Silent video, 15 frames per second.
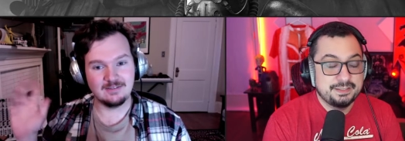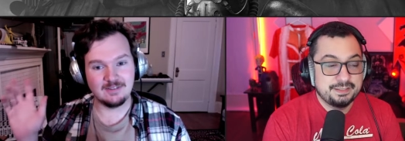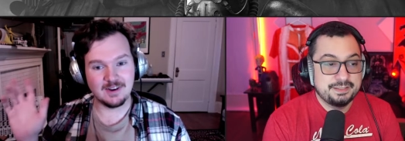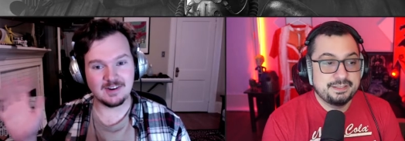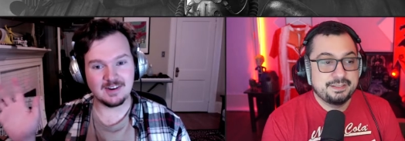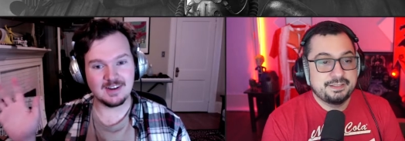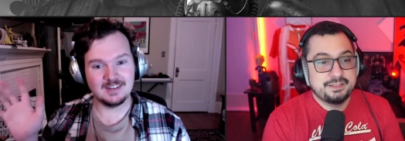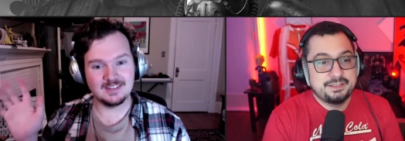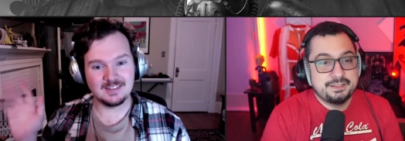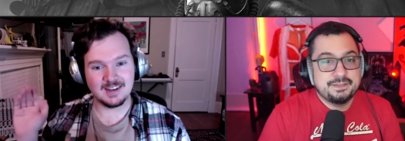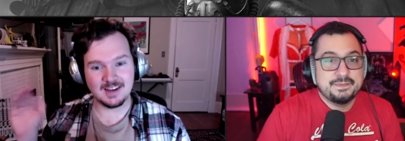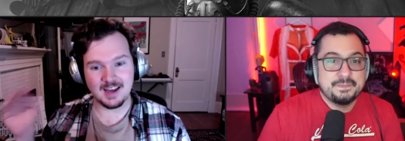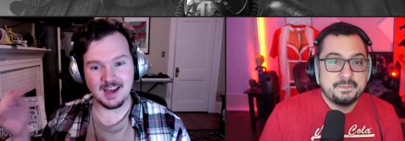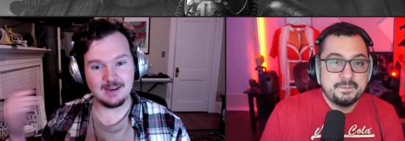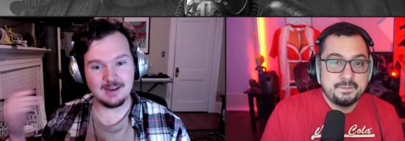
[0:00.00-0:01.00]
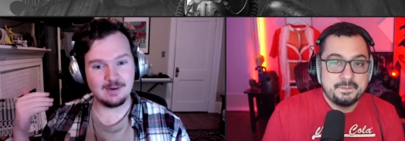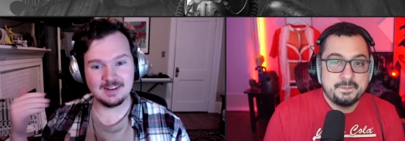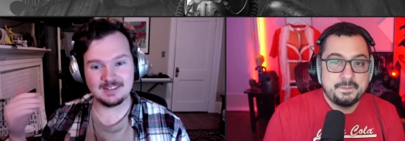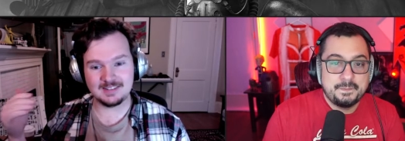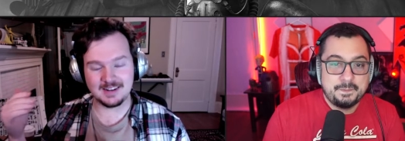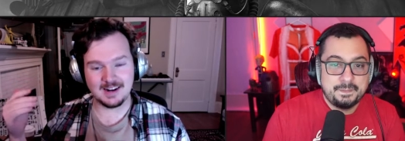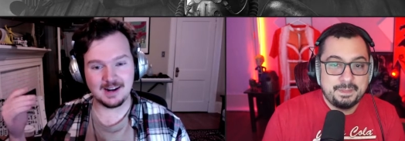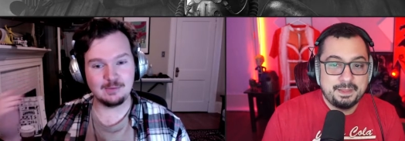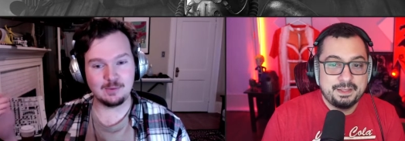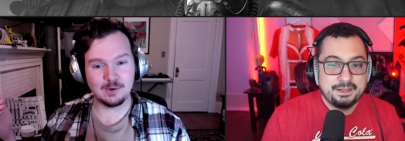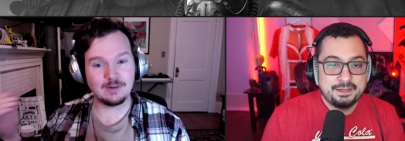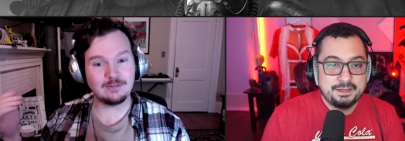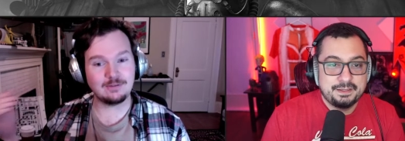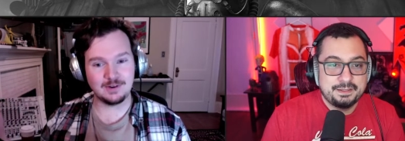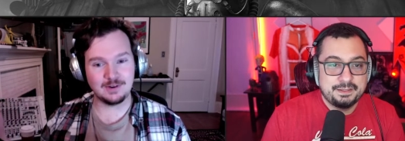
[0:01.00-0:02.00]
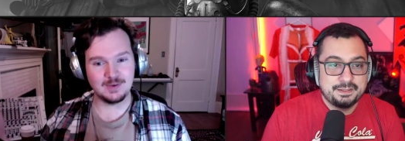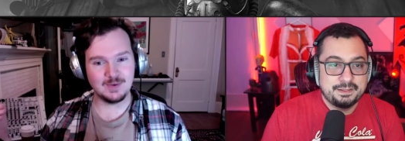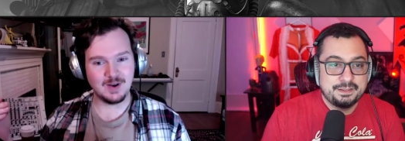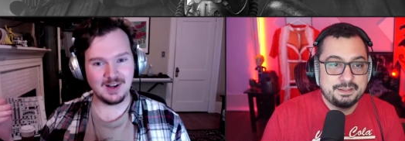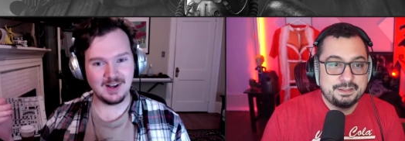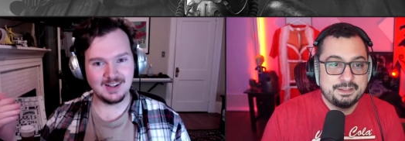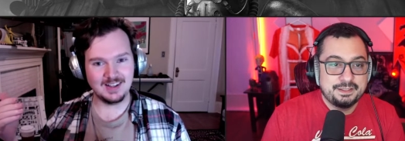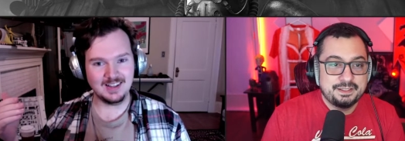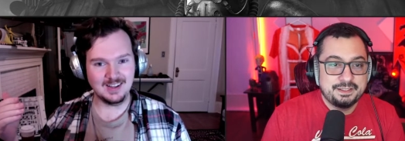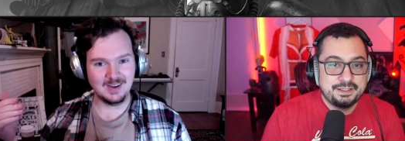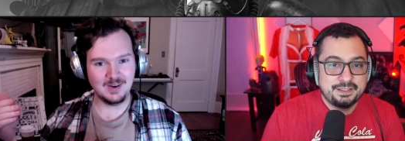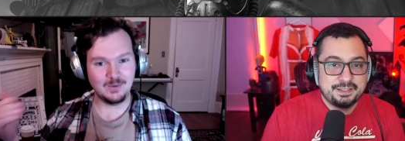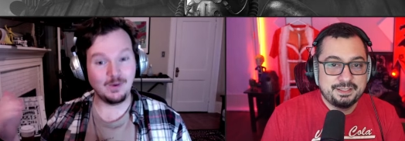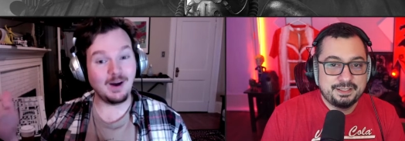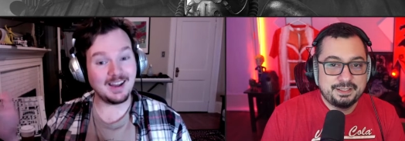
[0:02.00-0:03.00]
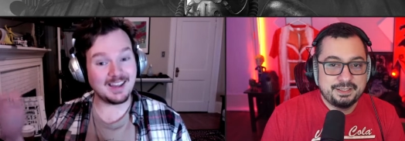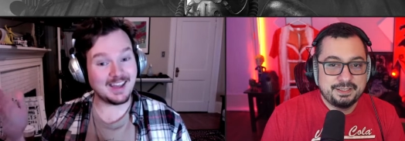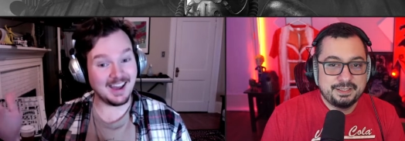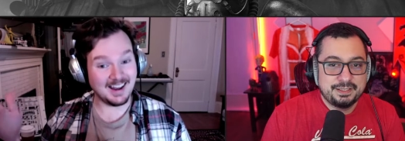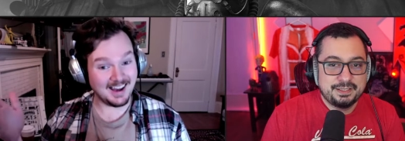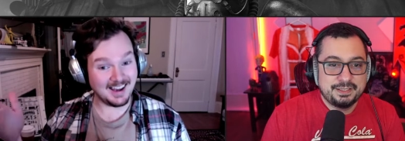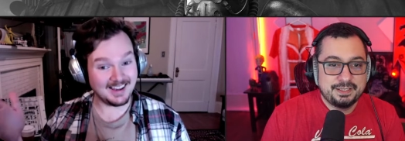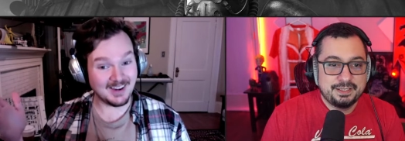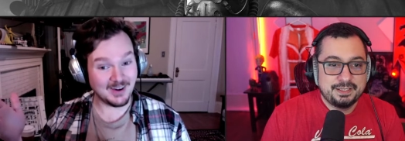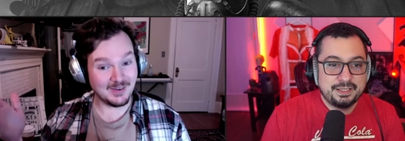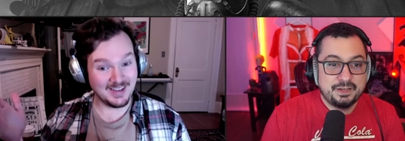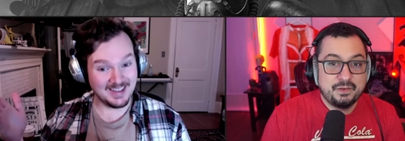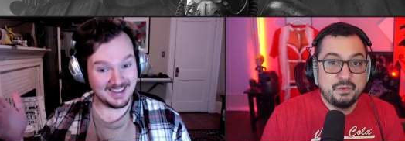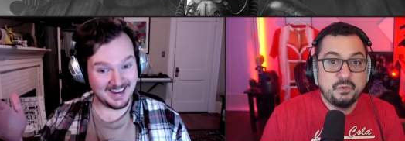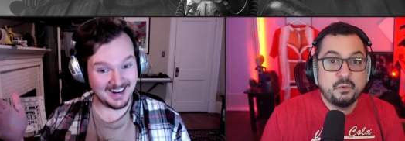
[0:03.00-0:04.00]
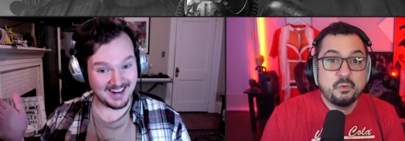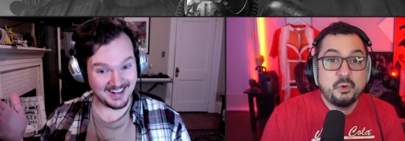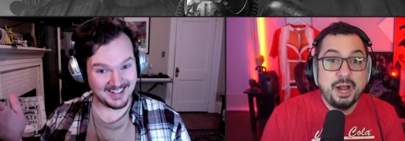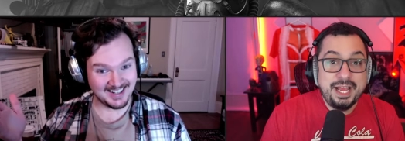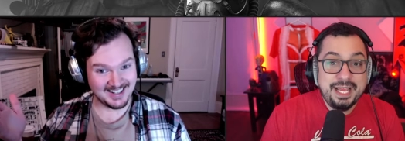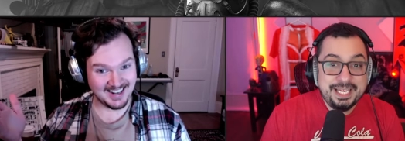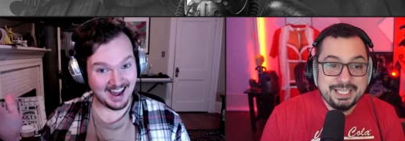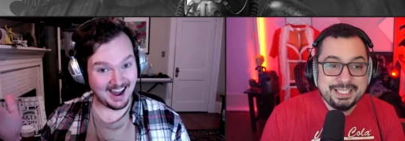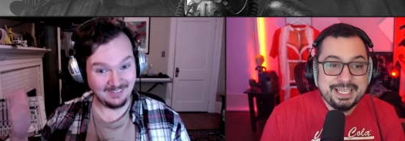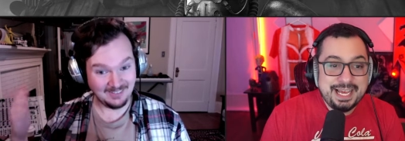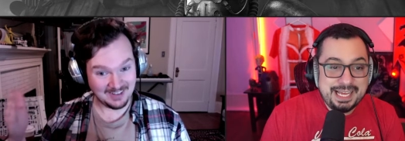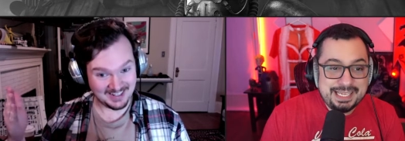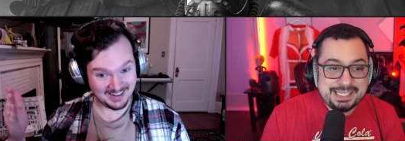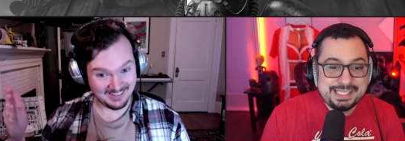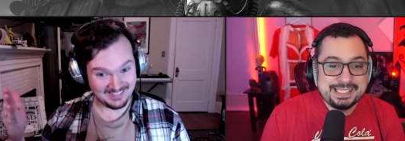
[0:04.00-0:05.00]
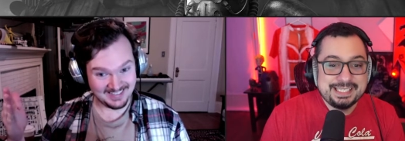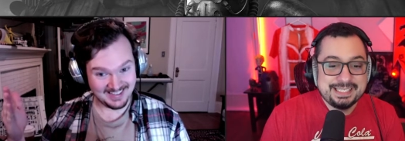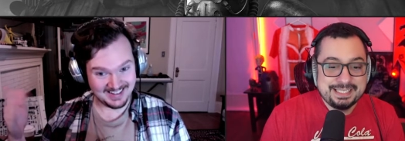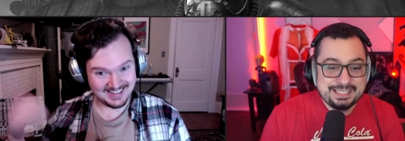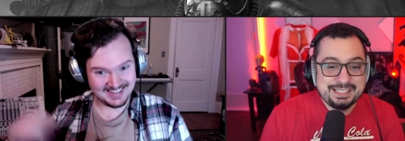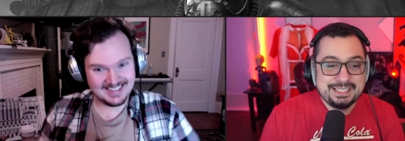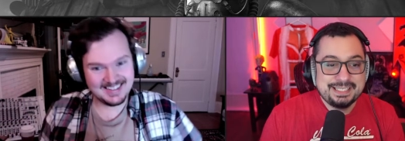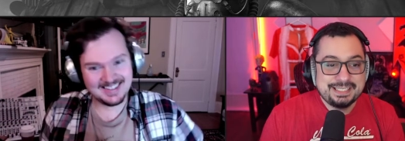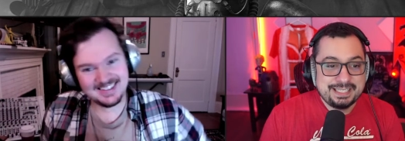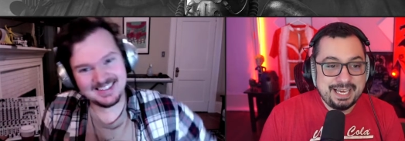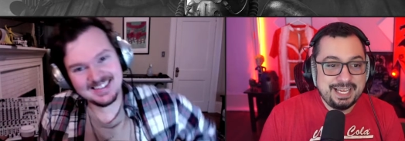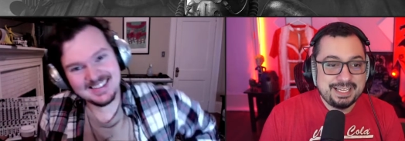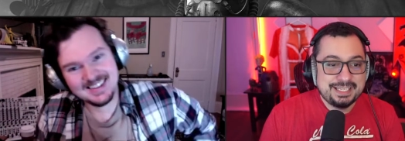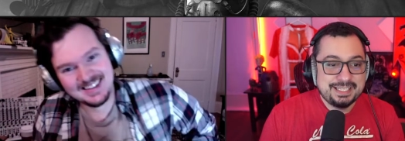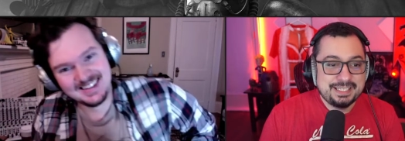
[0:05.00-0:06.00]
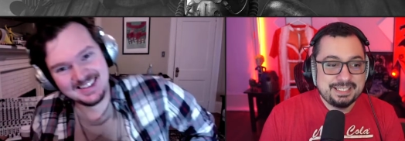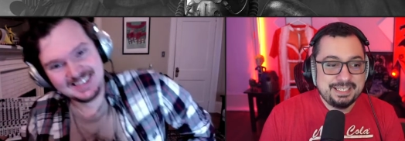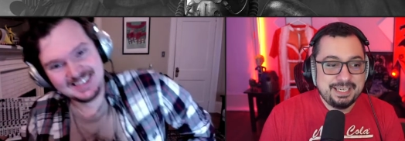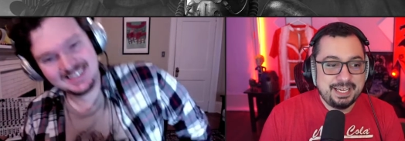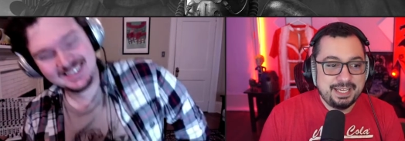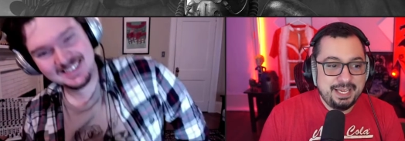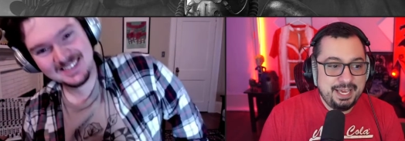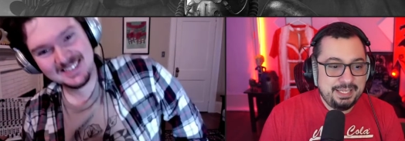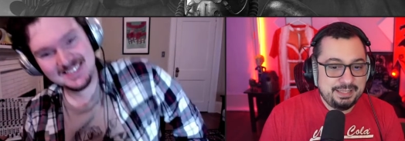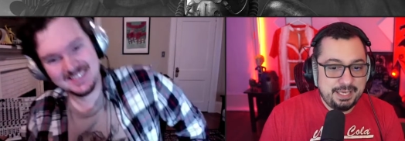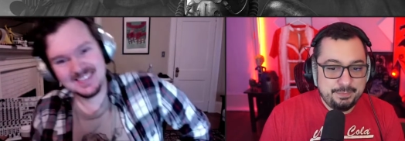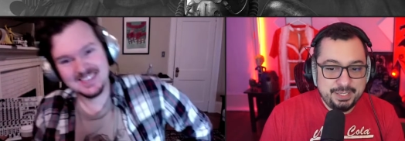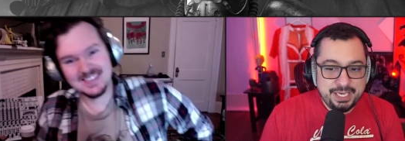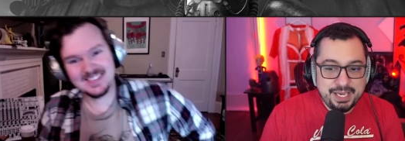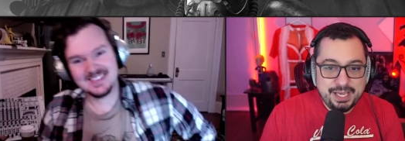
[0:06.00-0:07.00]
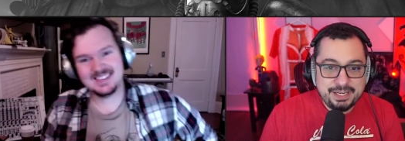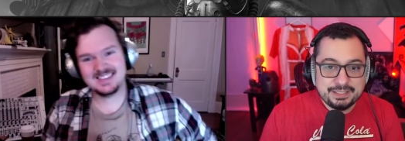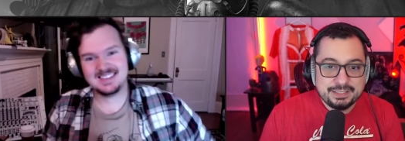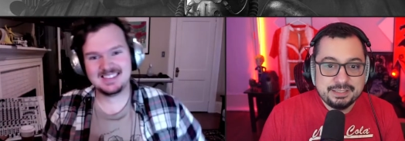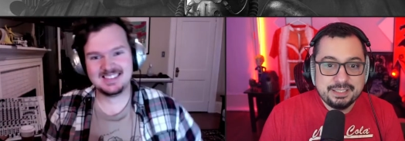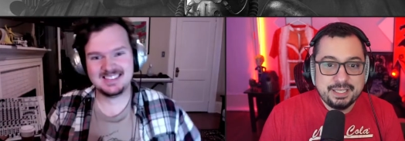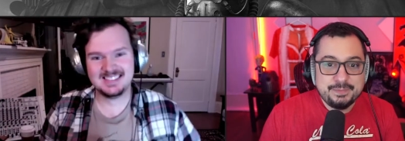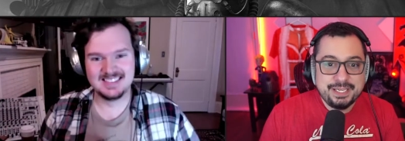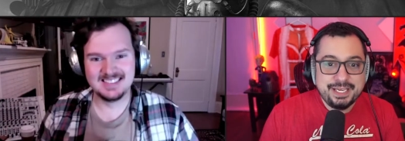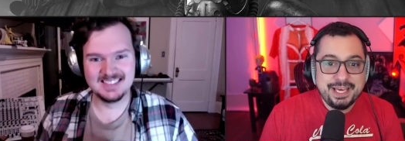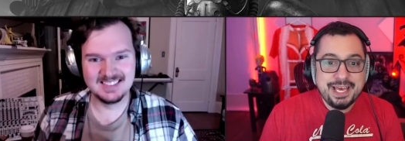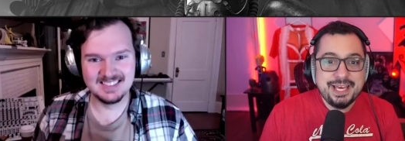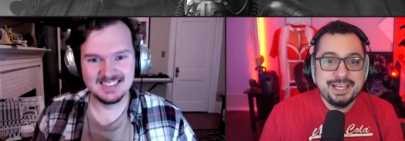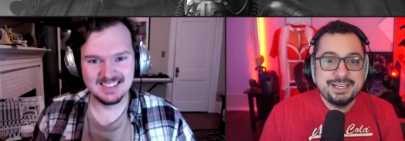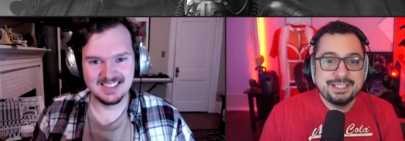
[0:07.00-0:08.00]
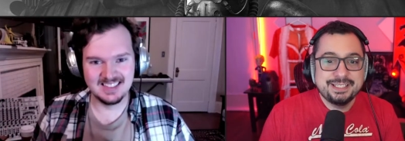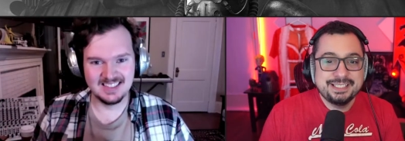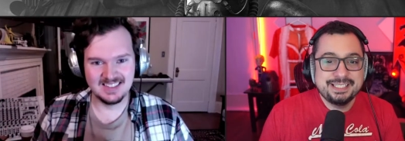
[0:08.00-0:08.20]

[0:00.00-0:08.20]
Speaker 1: very, he's like, hey, wait a second, I work for you all why can't I go in there? Right. I want to go in there.
Speaker 2: Yeah. Yeah. Hey, let me in. Let me in.